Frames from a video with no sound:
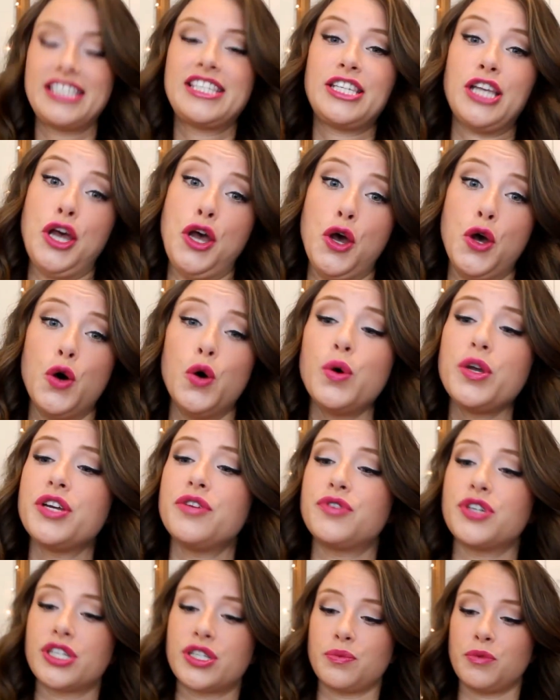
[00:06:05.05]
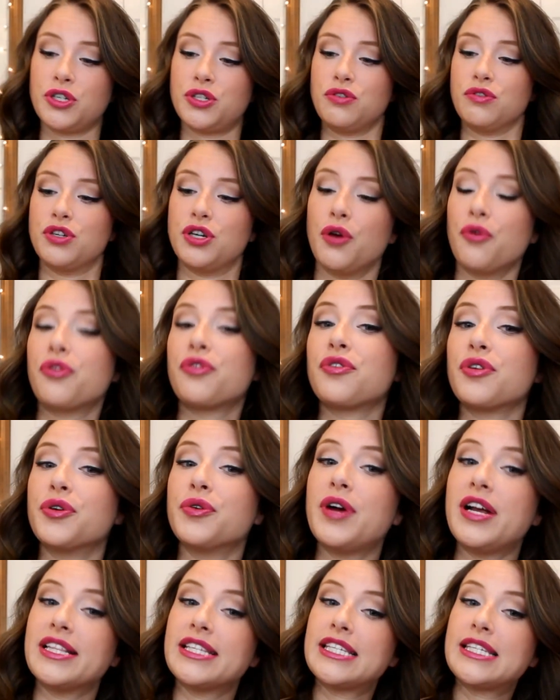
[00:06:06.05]
So you just want to go
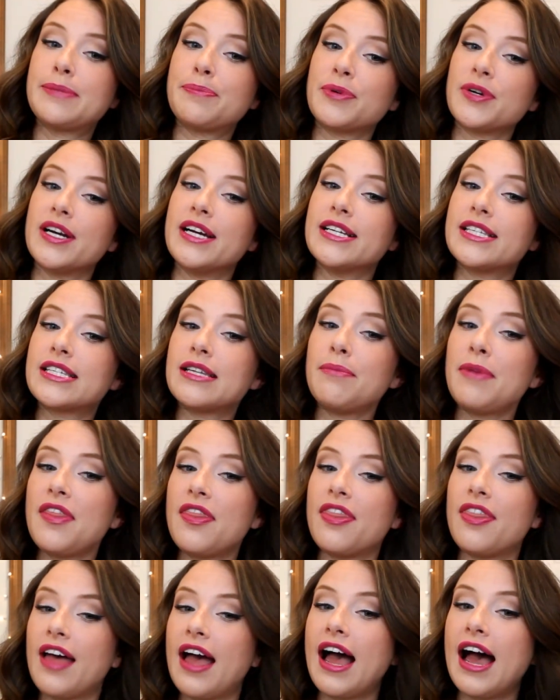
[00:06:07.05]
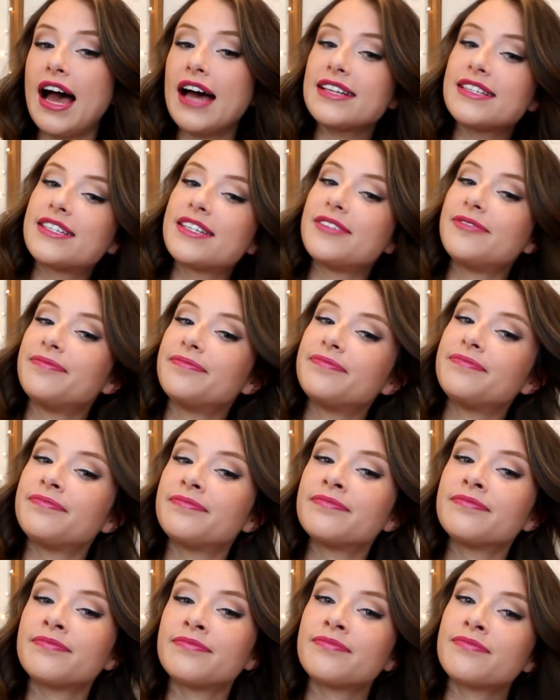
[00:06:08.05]
through and spray some of that.
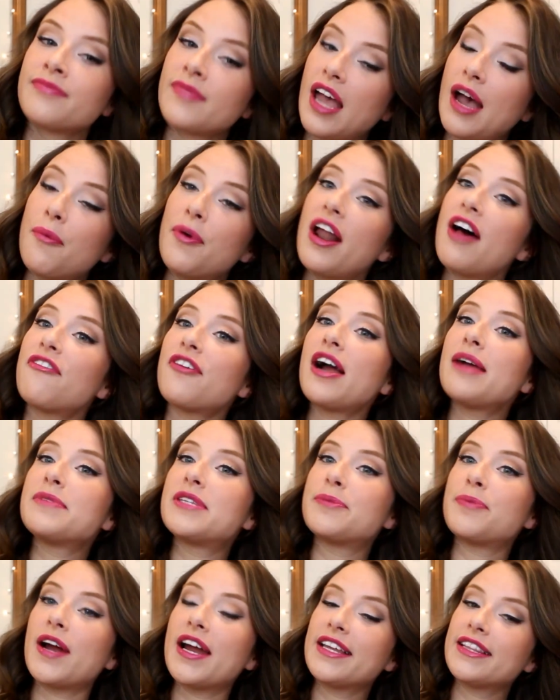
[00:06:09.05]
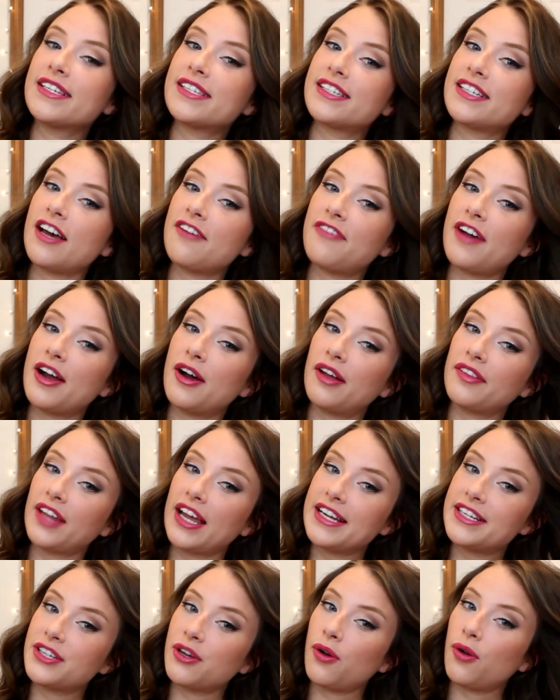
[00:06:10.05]
And whenever I'm spraying this stuff, I
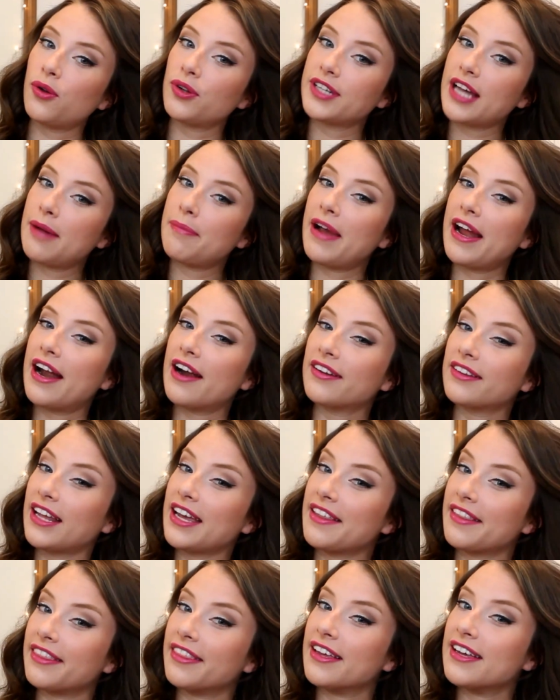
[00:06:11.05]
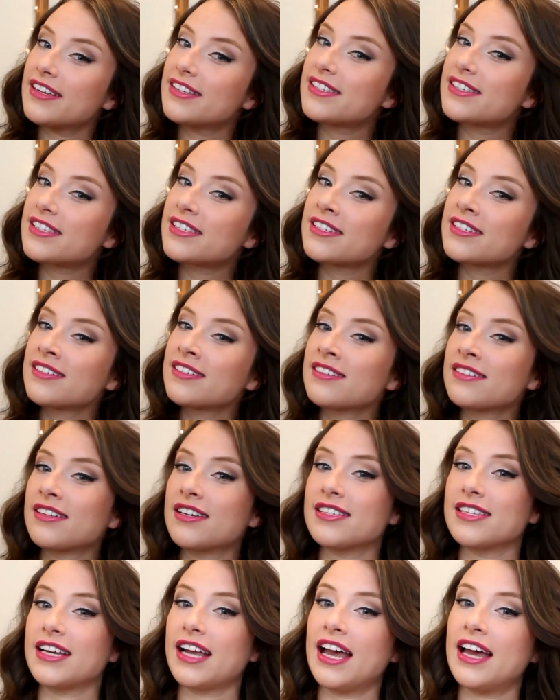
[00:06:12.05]
like to hold out my hair like this,
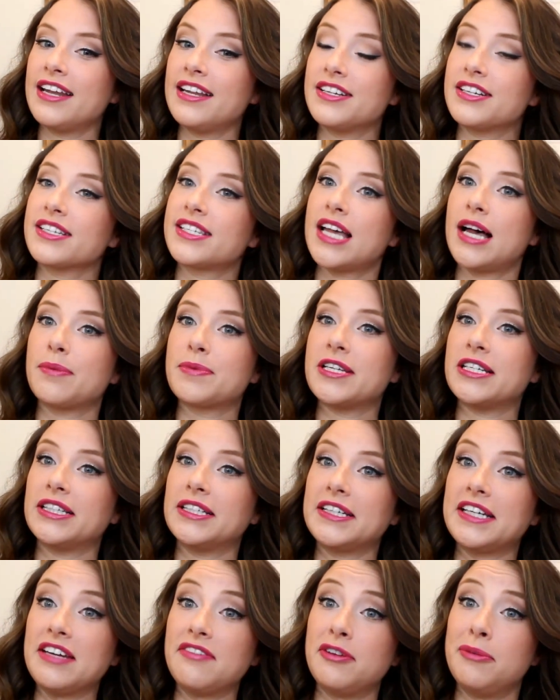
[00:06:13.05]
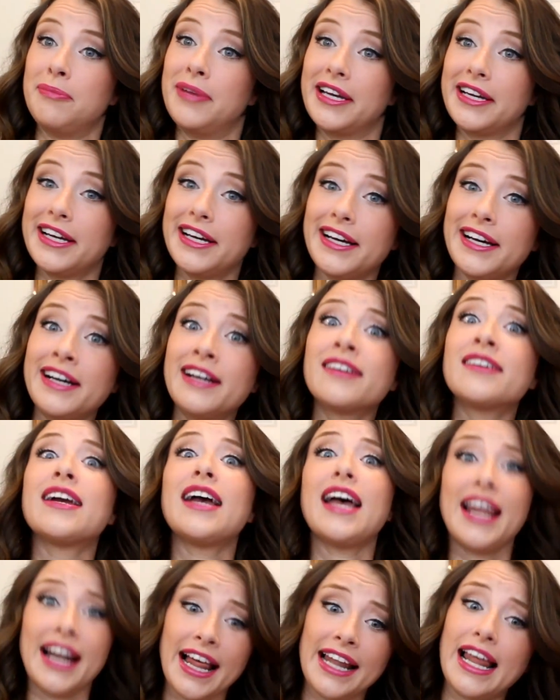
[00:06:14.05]
because again, it just helps it look even bigger.
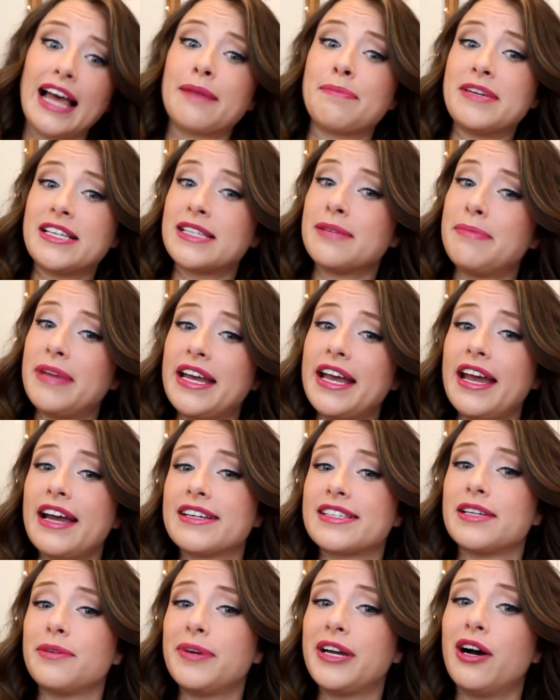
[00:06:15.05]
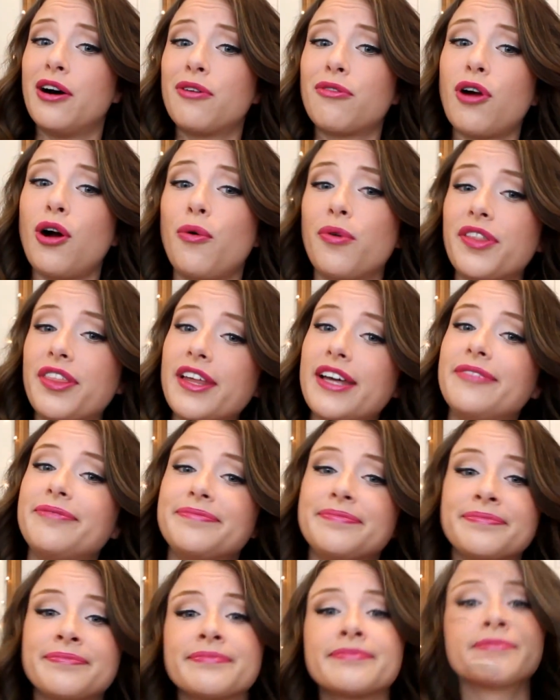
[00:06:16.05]
And I like me some big hair, so we're gonna roll with it.
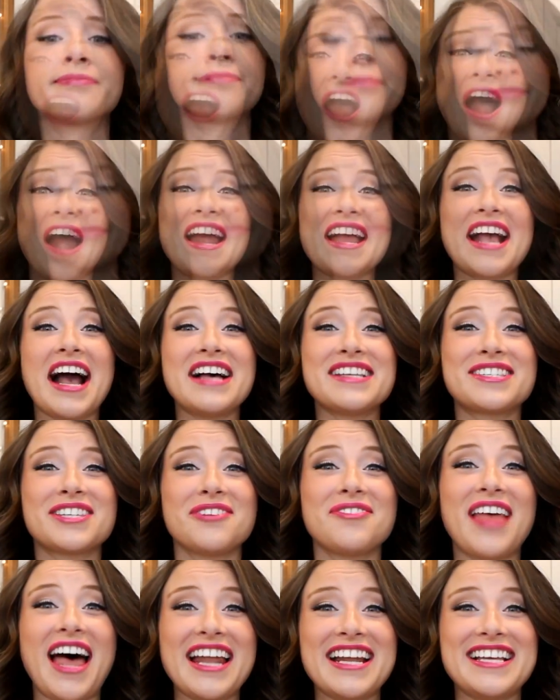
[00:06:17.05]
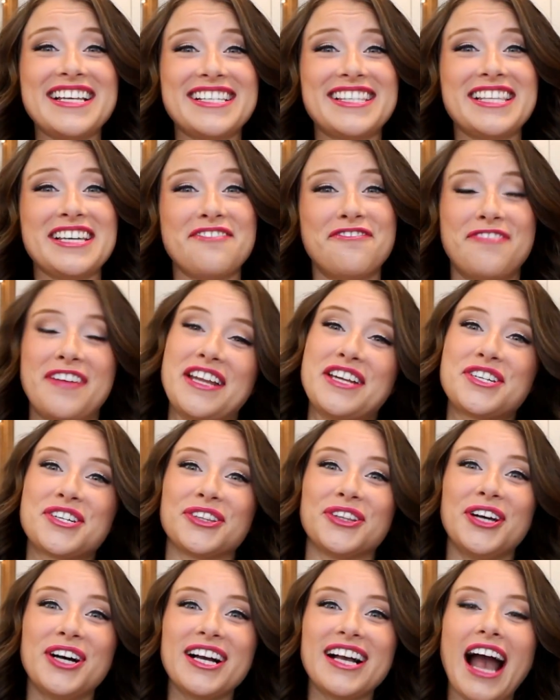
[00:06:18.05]
Alright guys, so that is the finished
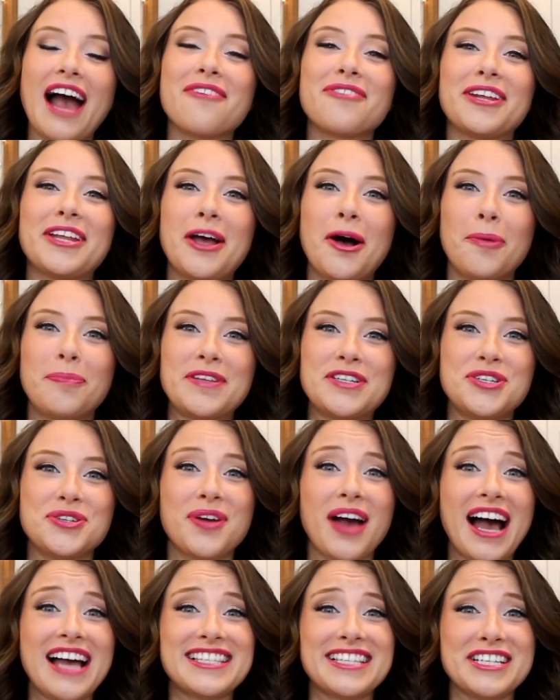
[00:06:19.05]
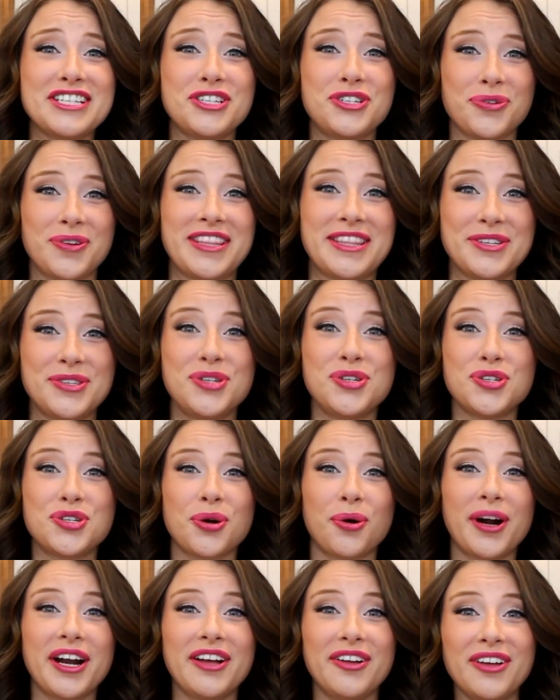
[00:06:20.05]
look. I really hope that you guys enjoyed this
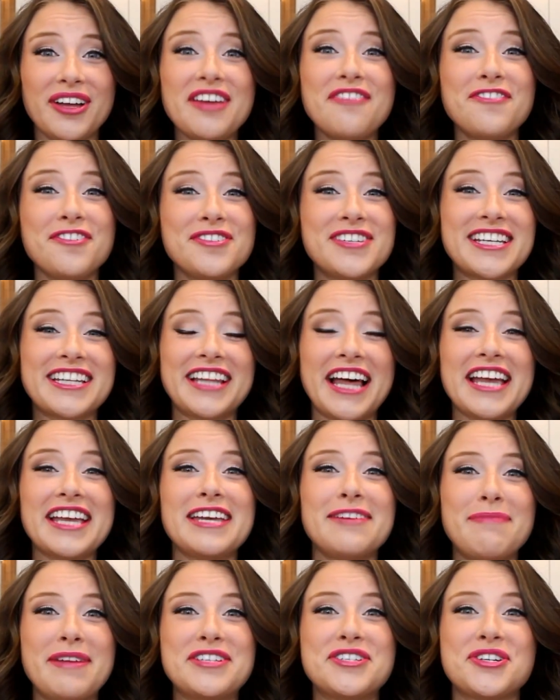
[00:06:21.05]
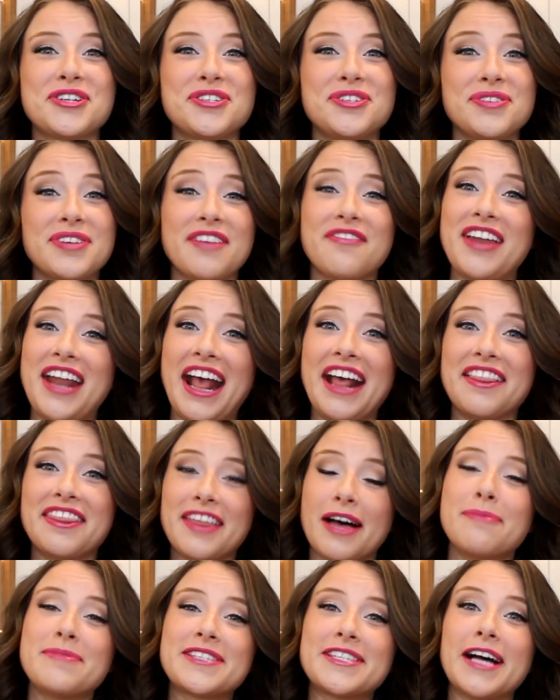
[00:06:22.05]
tutorial. If you did like it, make sure to give it a
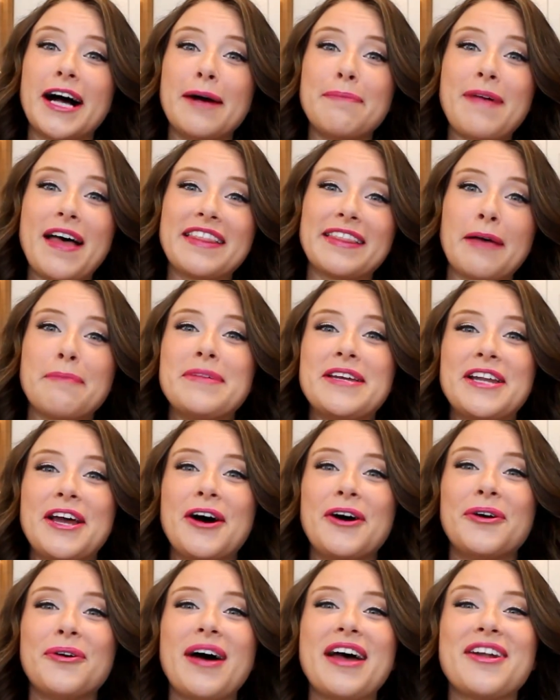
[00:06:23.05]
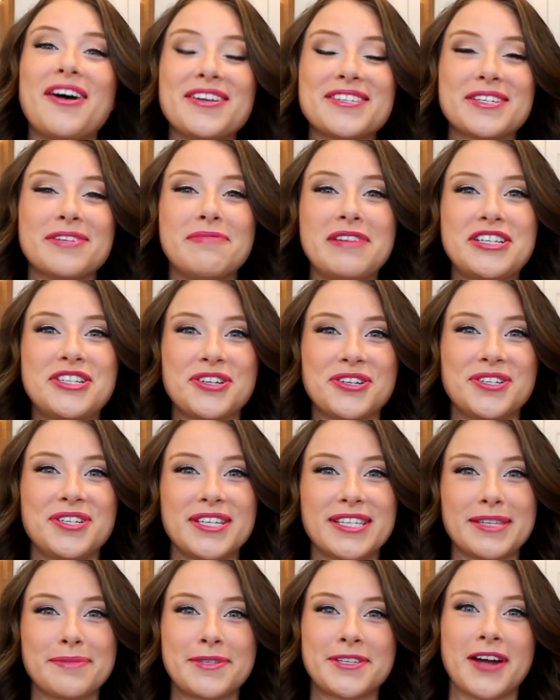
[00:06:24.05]
thumbs up and let me know. And also make sure
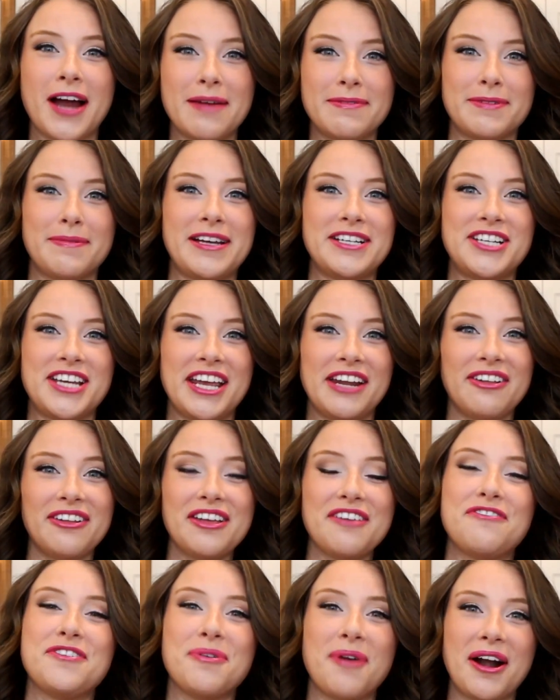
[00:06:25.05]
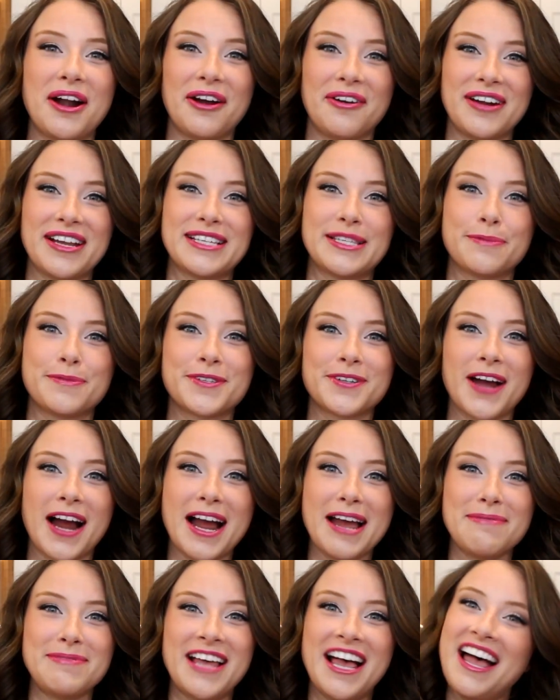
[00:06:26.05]
to subscribe to my channel if you aren't already
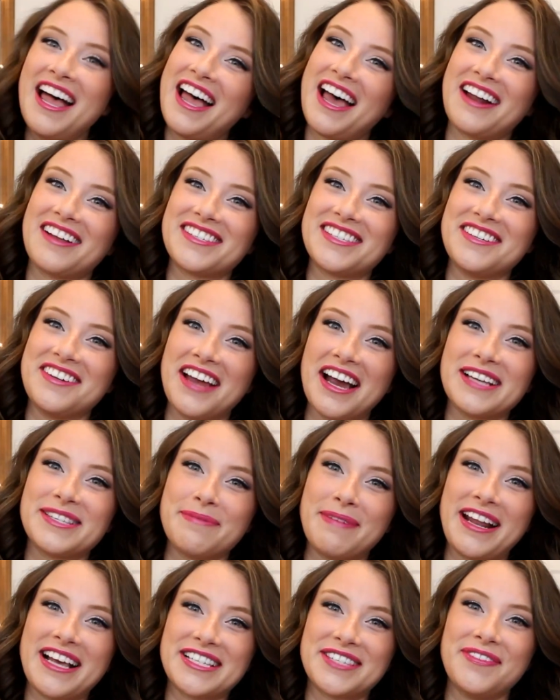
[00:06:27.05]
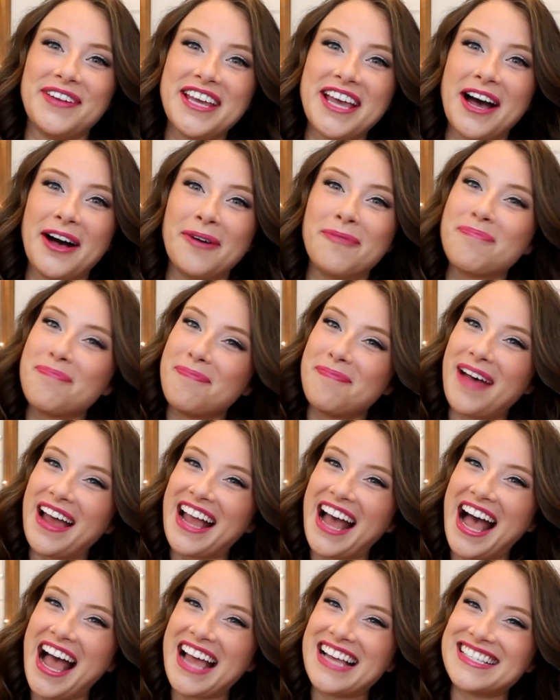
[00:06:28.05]
subscribed. And I'll see you guys in my next video. Bye
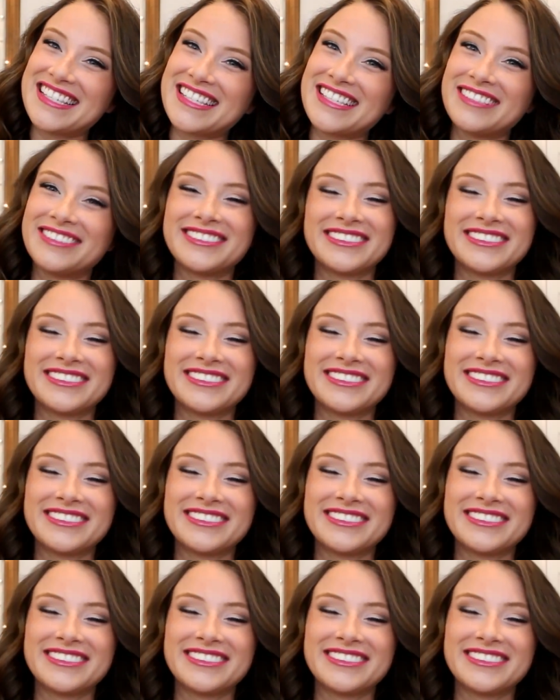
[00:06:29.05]
guys!